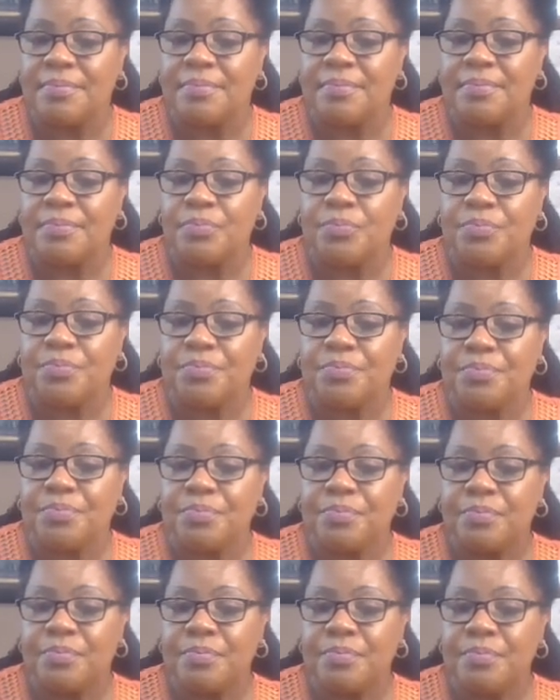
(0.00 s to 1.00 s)

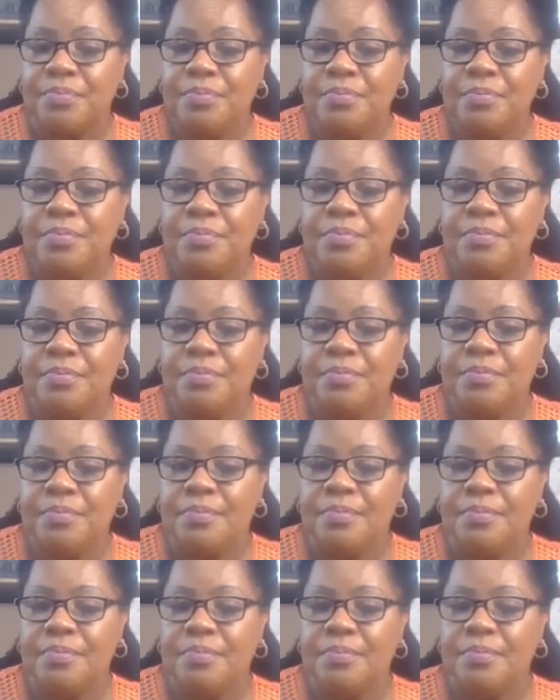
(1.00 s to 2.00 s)

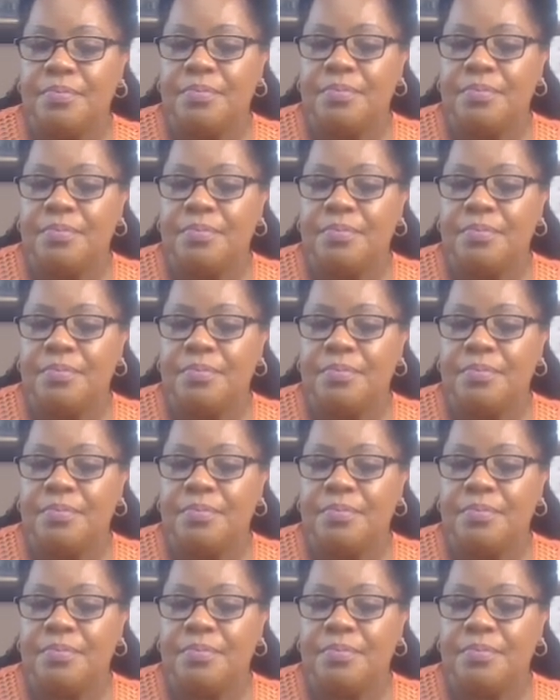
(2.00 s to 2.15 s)
Nobody speaks.